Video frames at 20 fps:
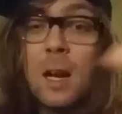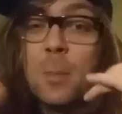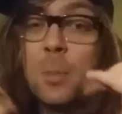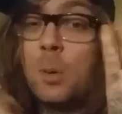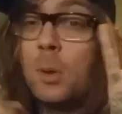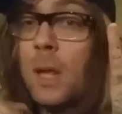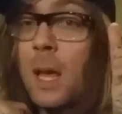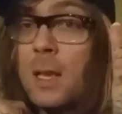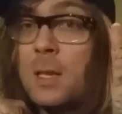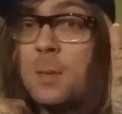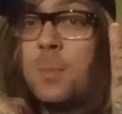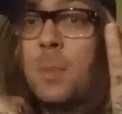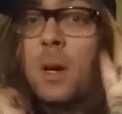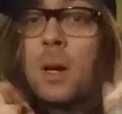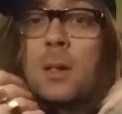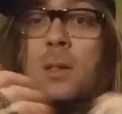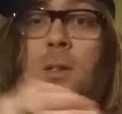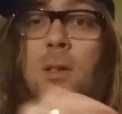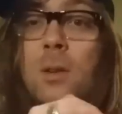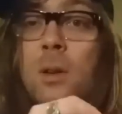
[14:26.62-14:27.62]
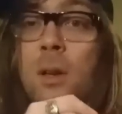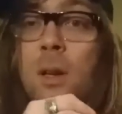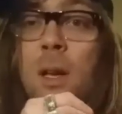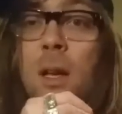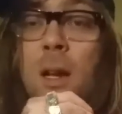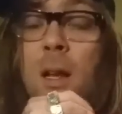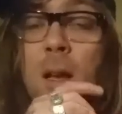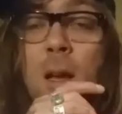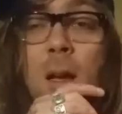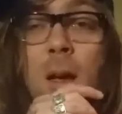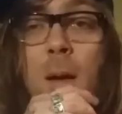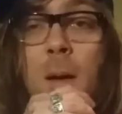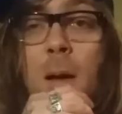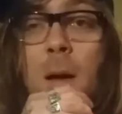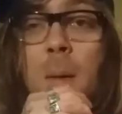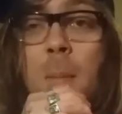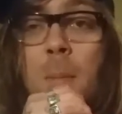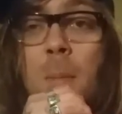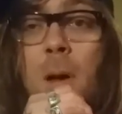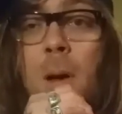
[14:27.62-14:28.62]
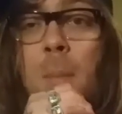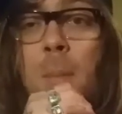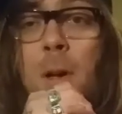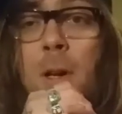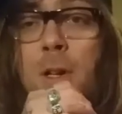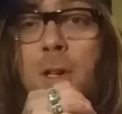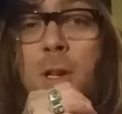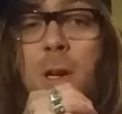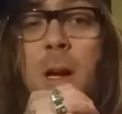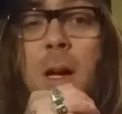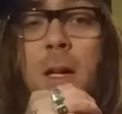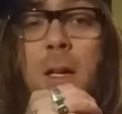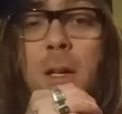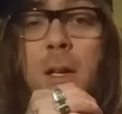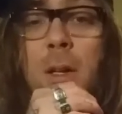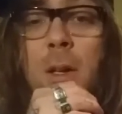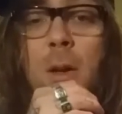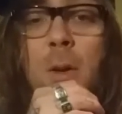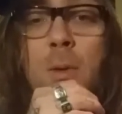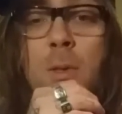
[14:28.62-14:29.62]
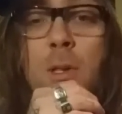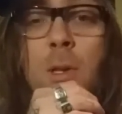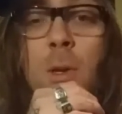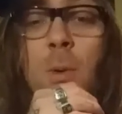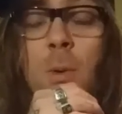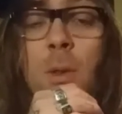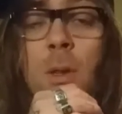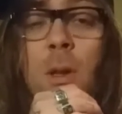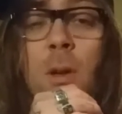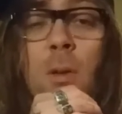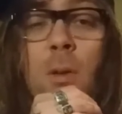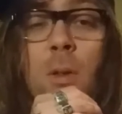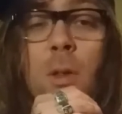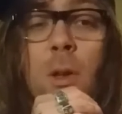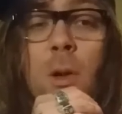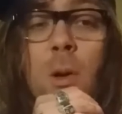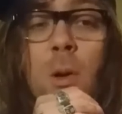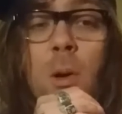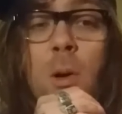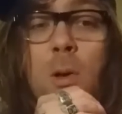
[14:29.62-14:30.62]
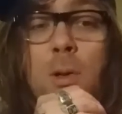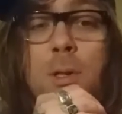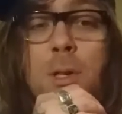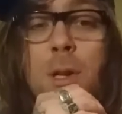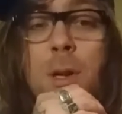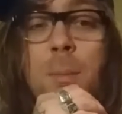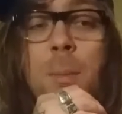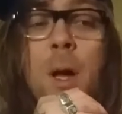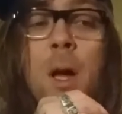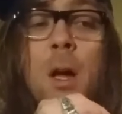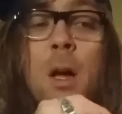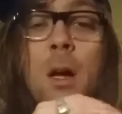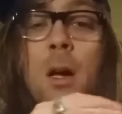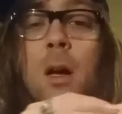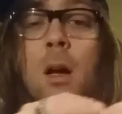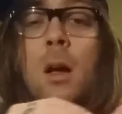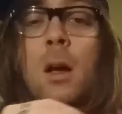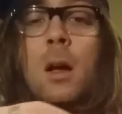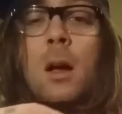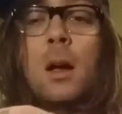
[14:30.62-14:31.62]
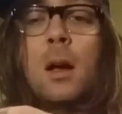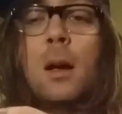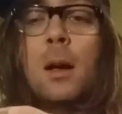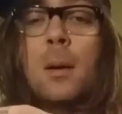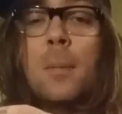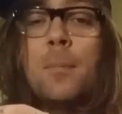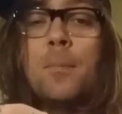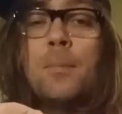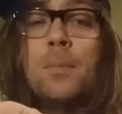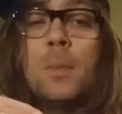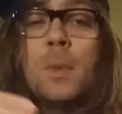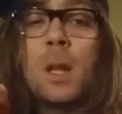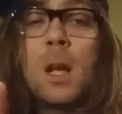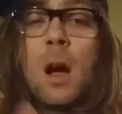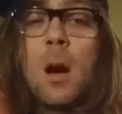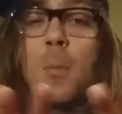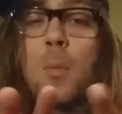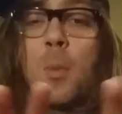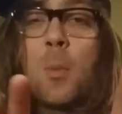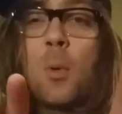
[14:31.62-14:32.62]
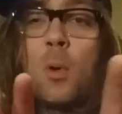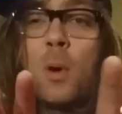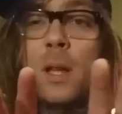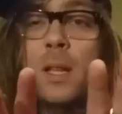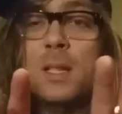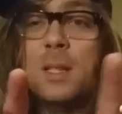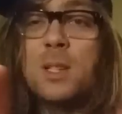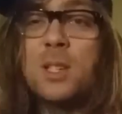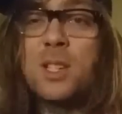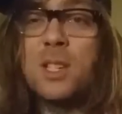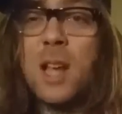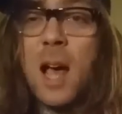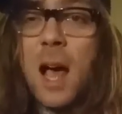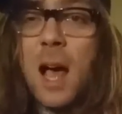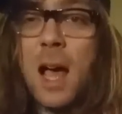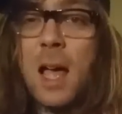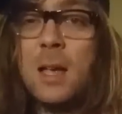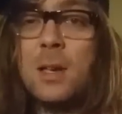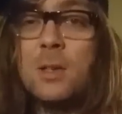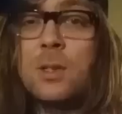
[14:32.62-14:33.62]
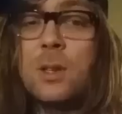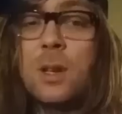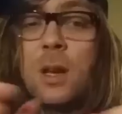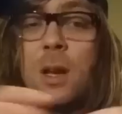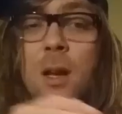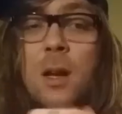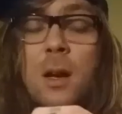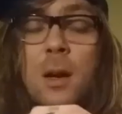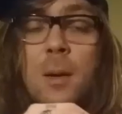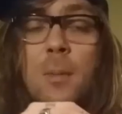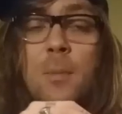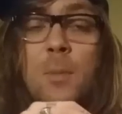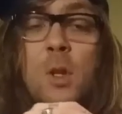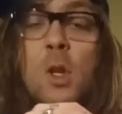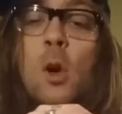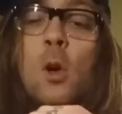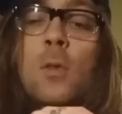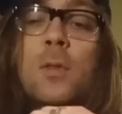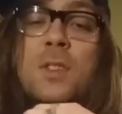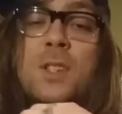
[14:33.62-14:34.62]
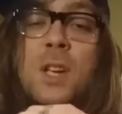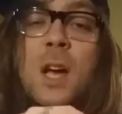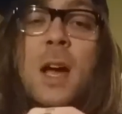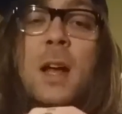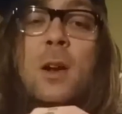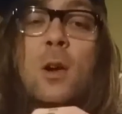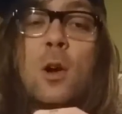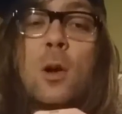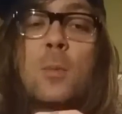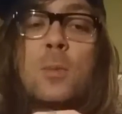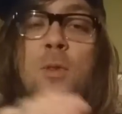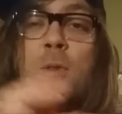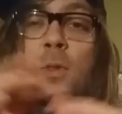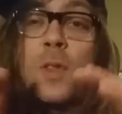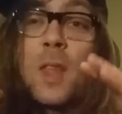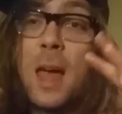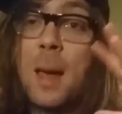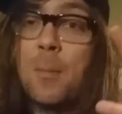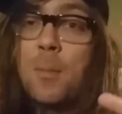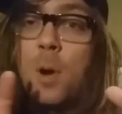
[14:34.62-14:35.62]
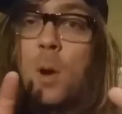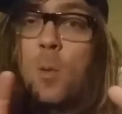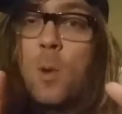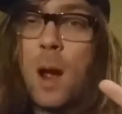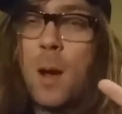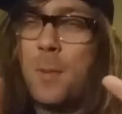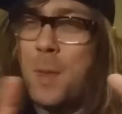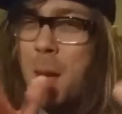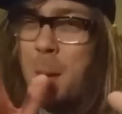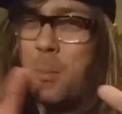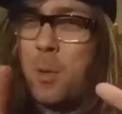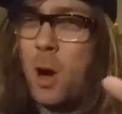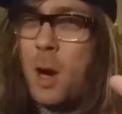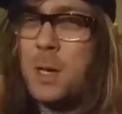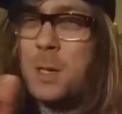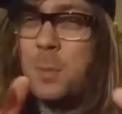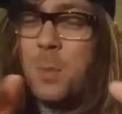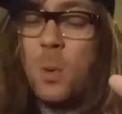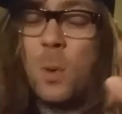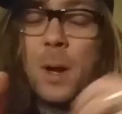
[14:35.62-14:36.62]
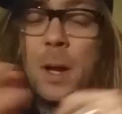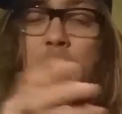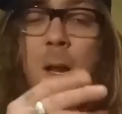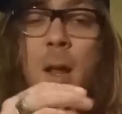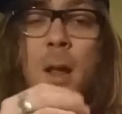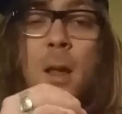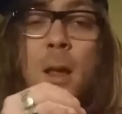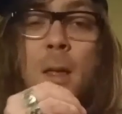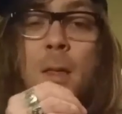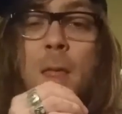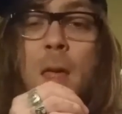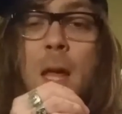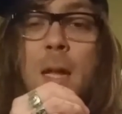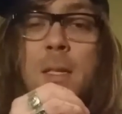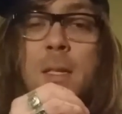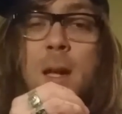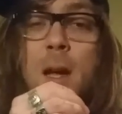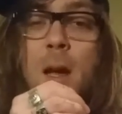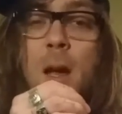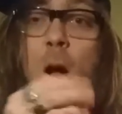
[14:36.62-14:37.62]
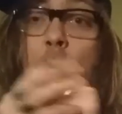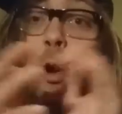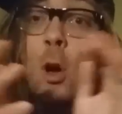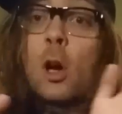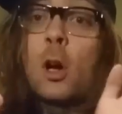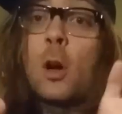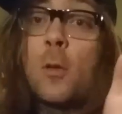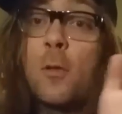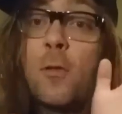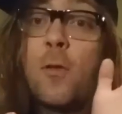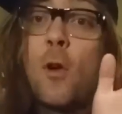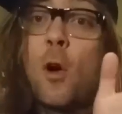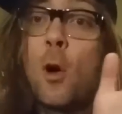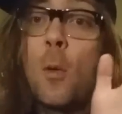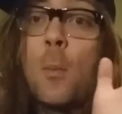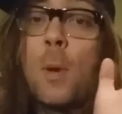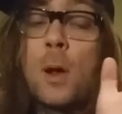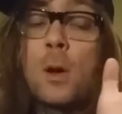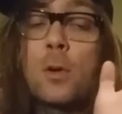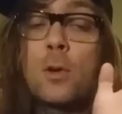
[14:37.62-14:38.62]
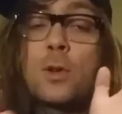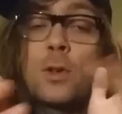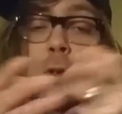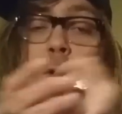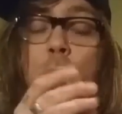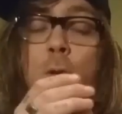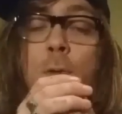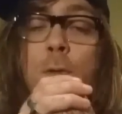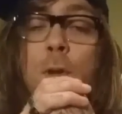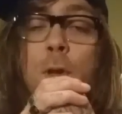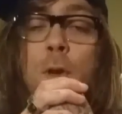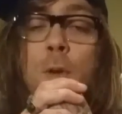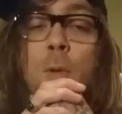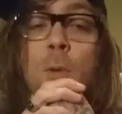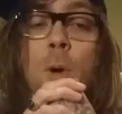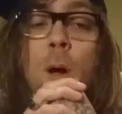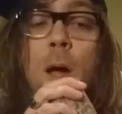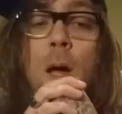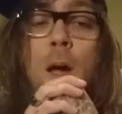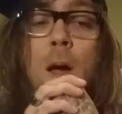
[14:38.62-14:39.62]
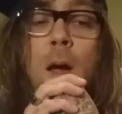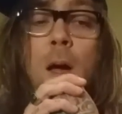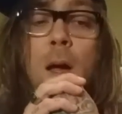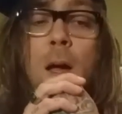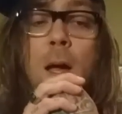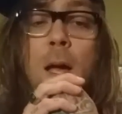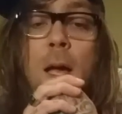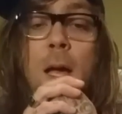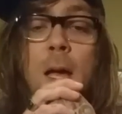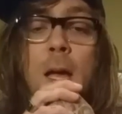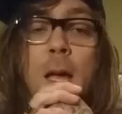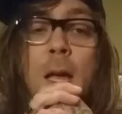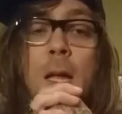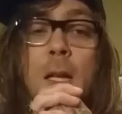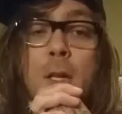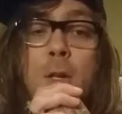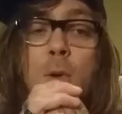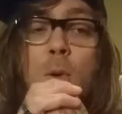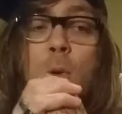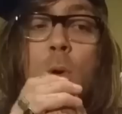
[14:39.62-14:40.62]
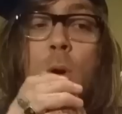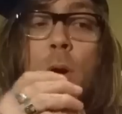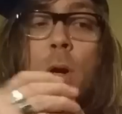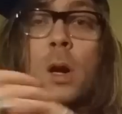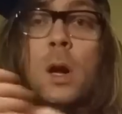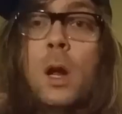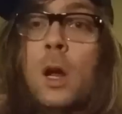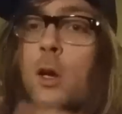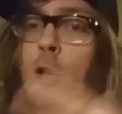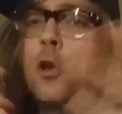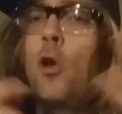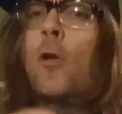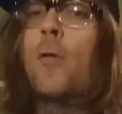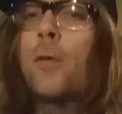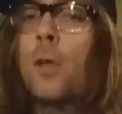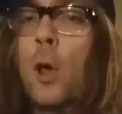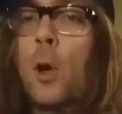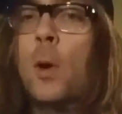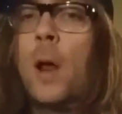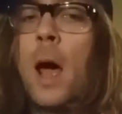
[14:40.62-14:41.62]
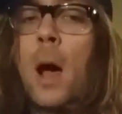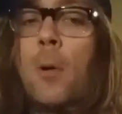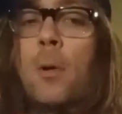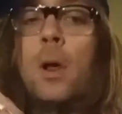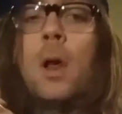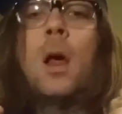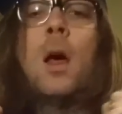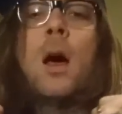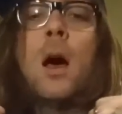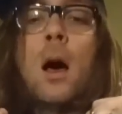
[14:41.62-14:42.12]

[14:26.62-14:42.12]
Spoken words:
a couple less bucks you can get a big shock. So there are some comparable in size Nerf sidearms for that, around that price point, that are going to far better serve you in your Nerf loadout.